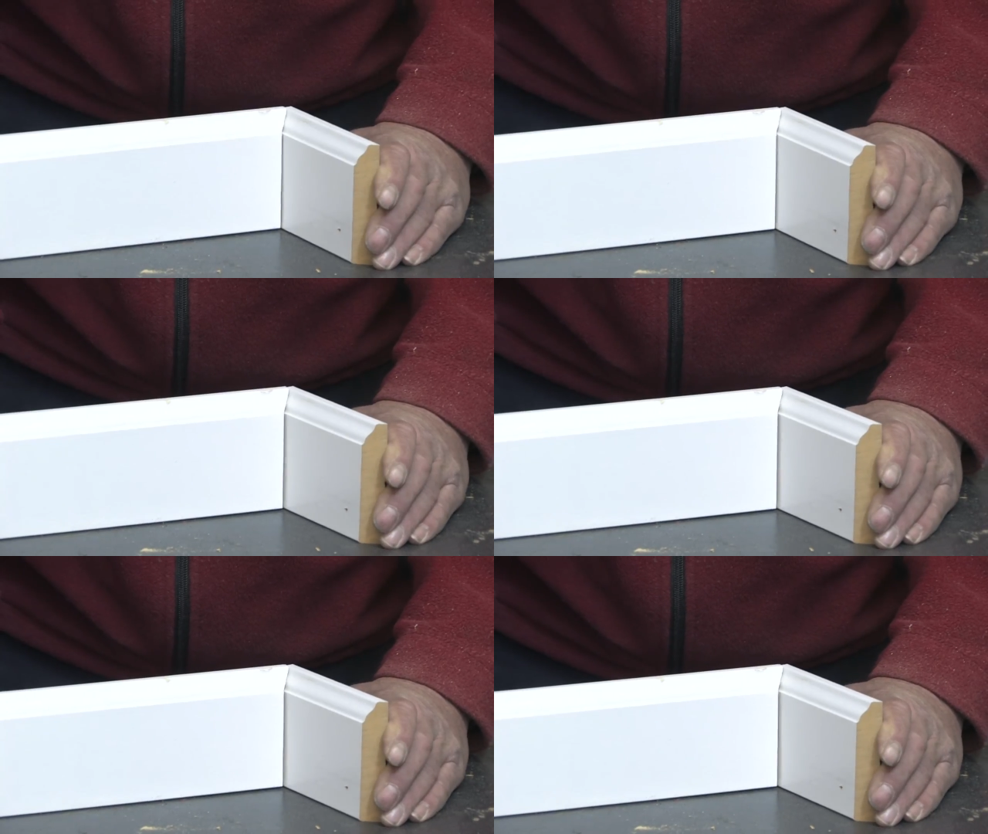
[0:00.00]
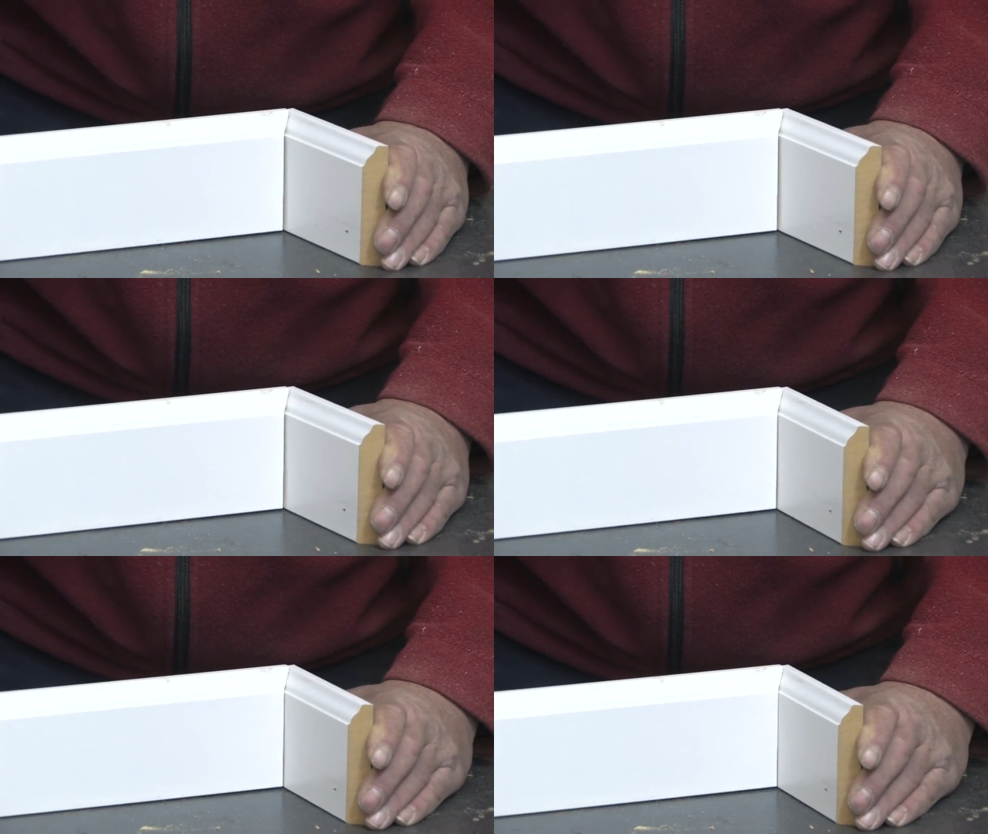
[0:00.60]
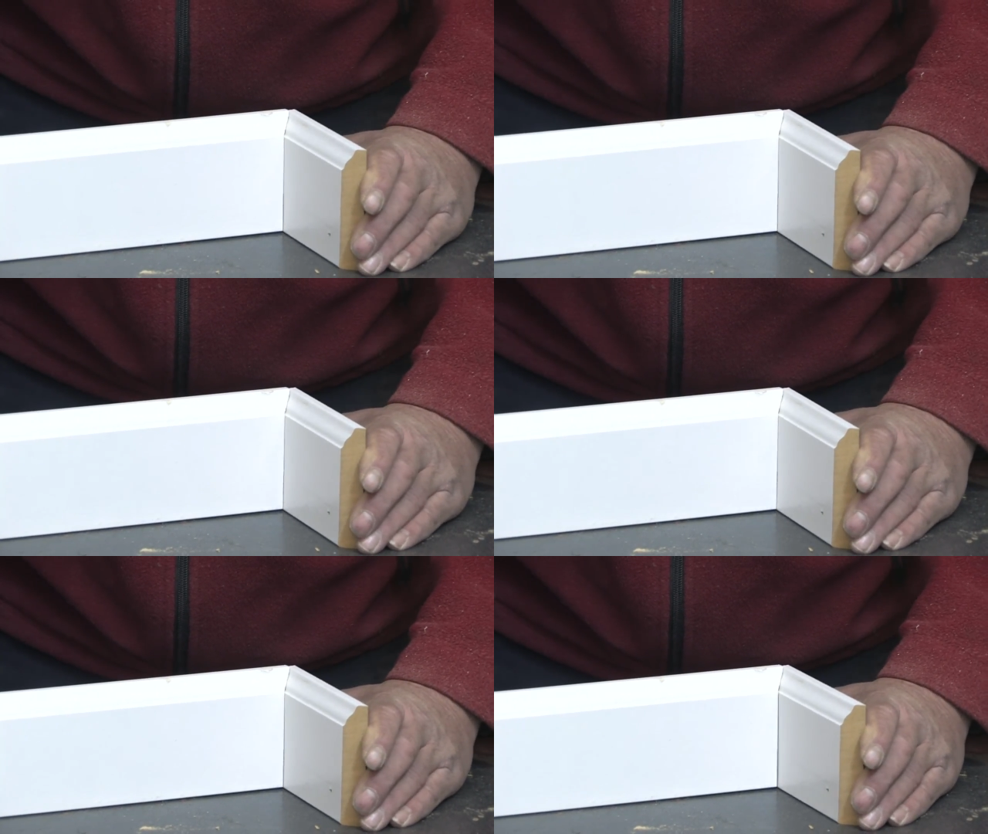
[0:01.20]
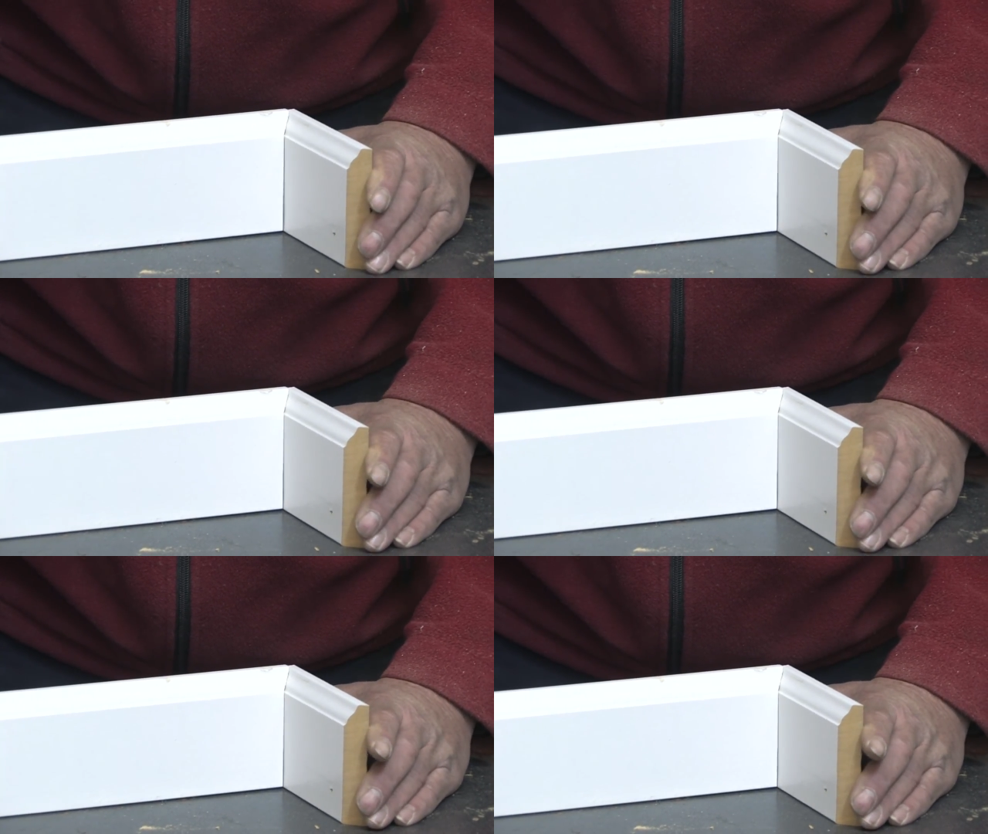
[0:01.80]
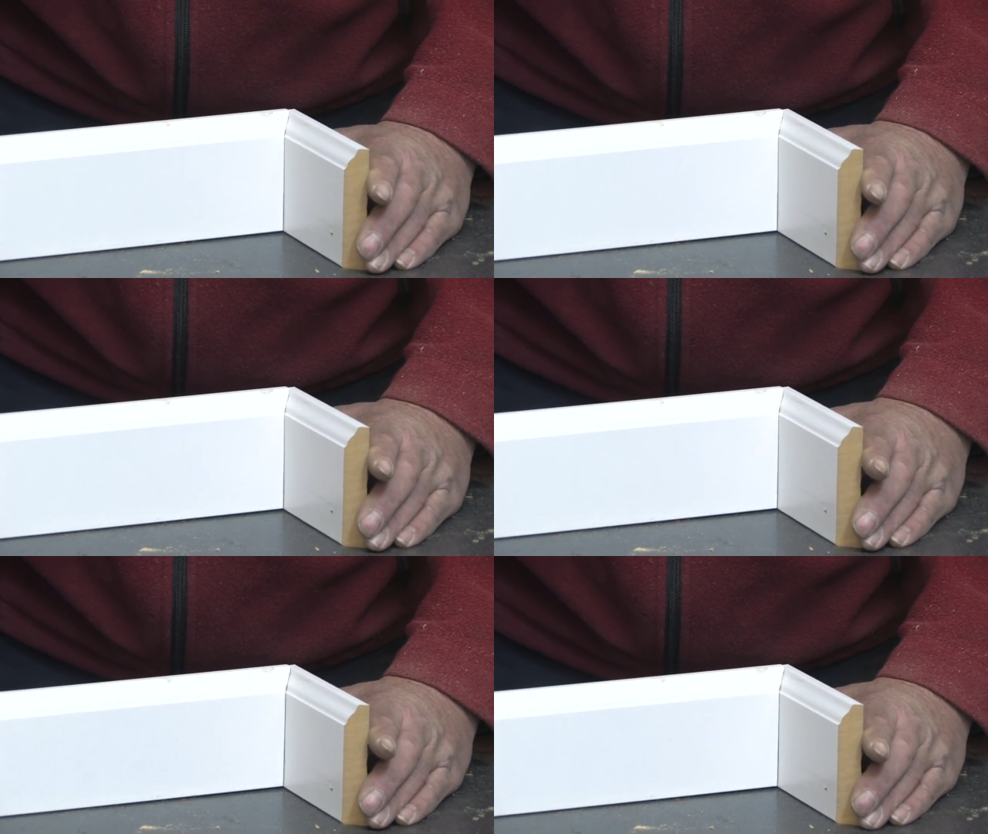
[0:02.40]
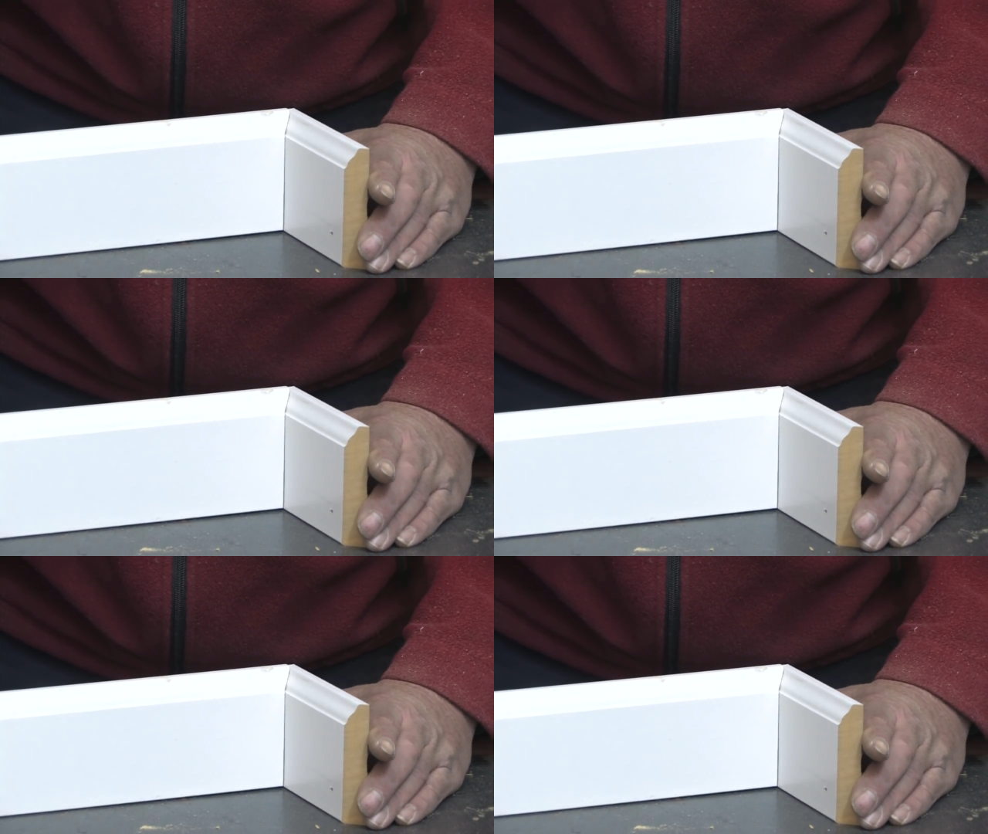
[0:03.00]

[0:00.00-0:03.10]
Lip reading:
No face is visible, so there are no lips to read.